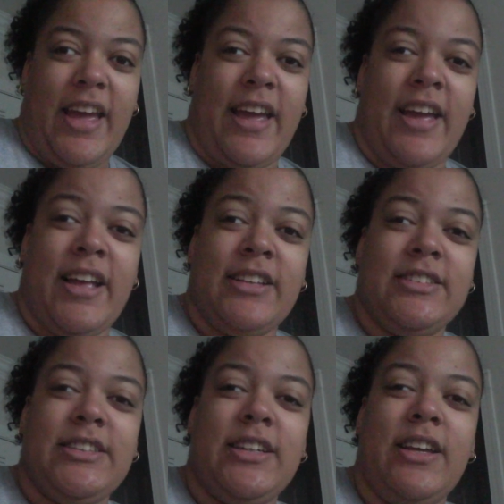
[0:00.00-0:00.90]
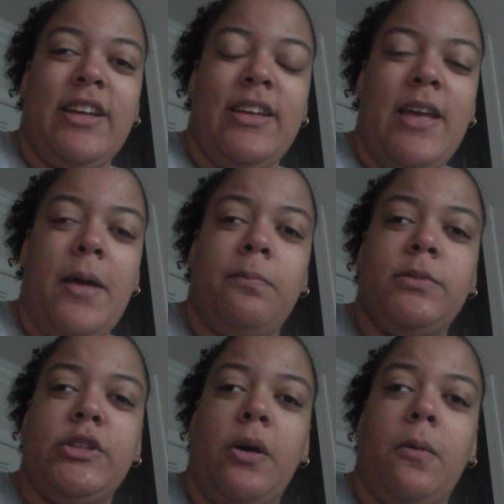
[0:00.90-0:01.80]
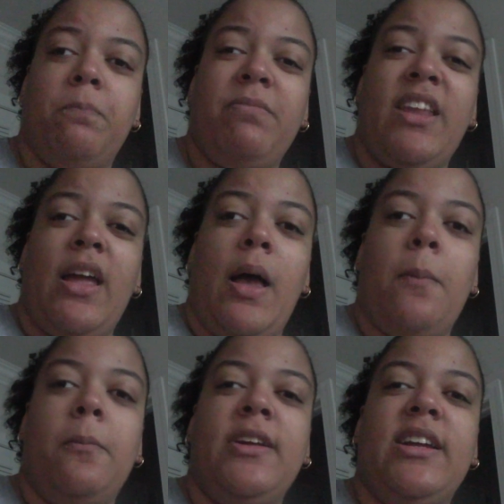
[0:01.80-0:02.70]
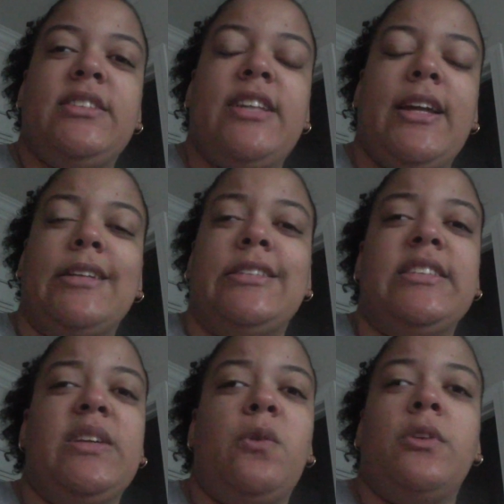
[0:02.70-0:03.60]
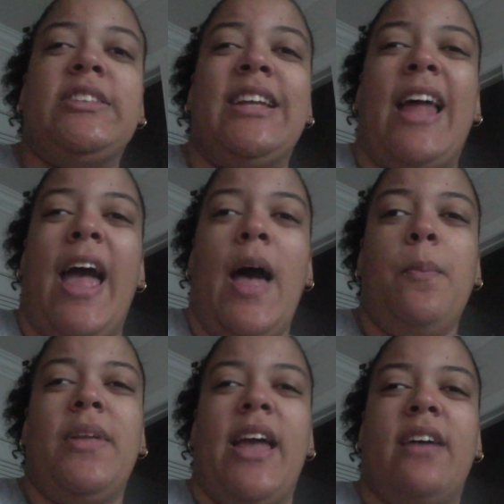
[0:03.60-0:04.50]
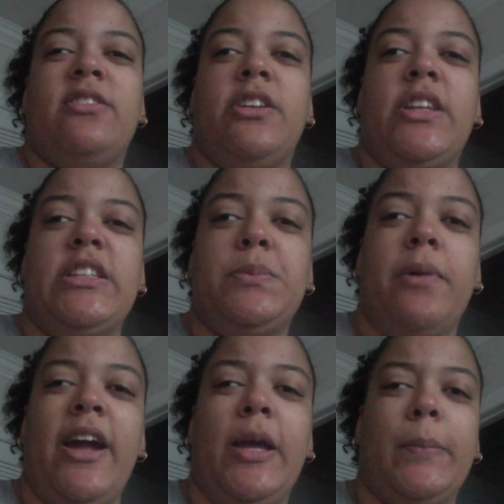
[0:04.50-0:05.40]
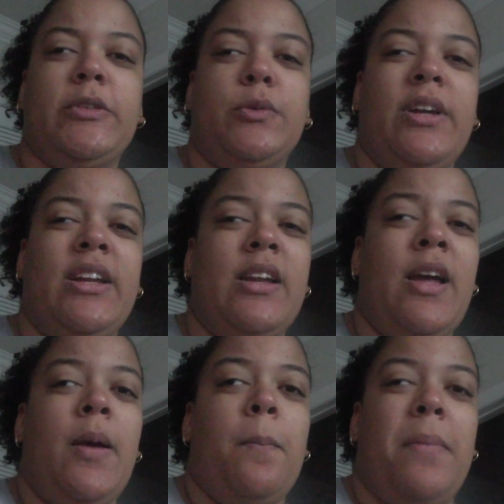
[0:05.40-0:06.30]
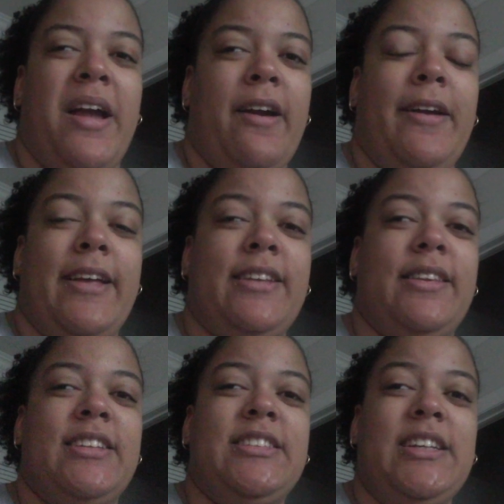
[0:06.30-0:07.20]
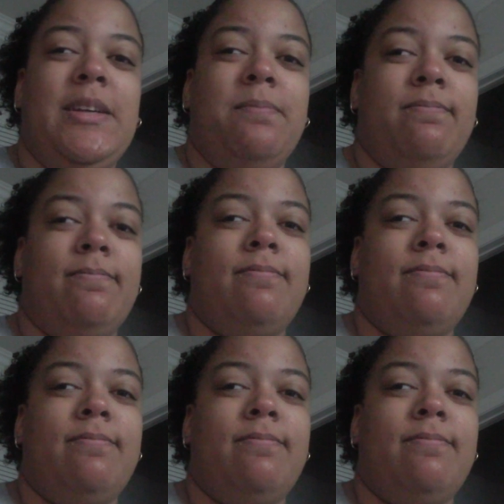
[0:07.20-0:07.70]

and yeah, so I'm really excited to see what's going to happen after this break between Barry and the team.